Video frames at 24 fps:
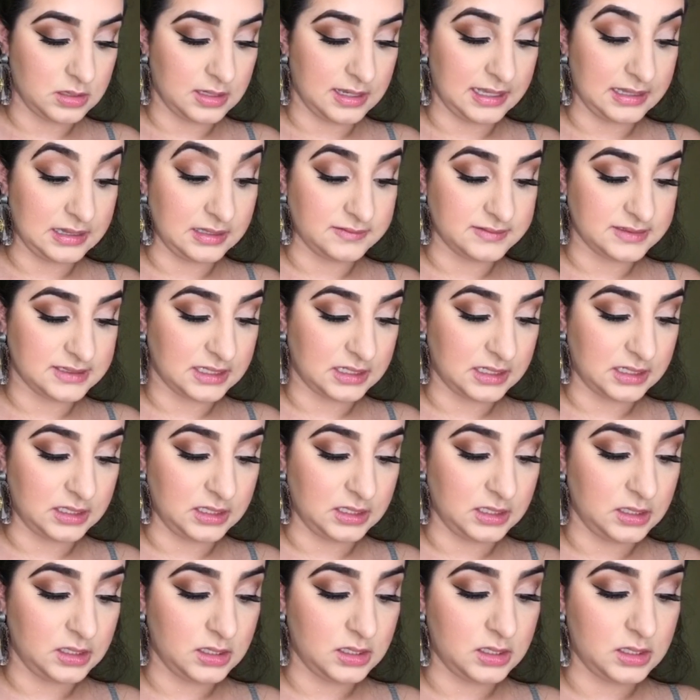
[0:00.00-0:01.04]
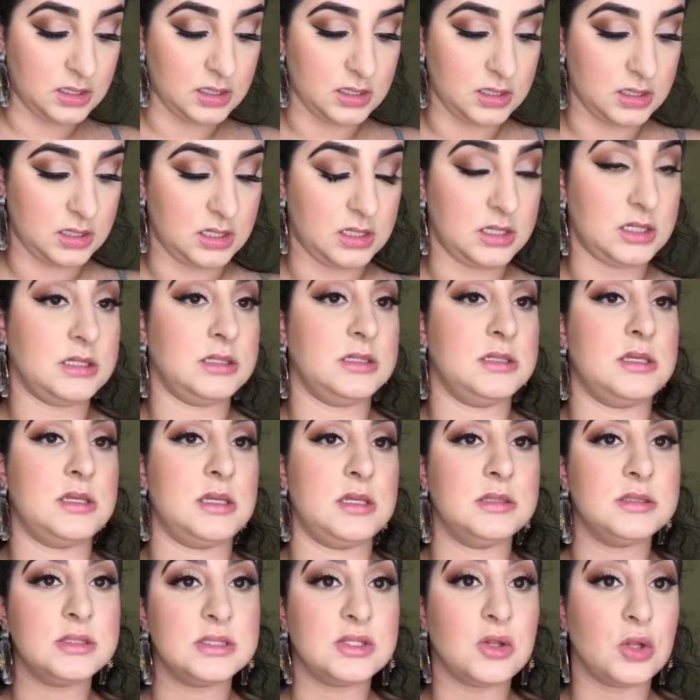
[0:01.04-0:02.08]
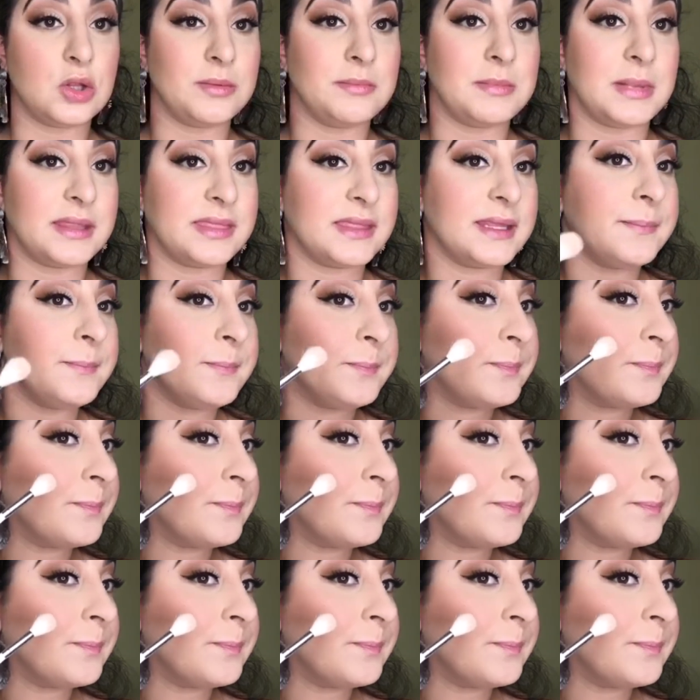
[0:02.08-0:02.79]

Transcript: Eyelid Sade E in Sol Mate.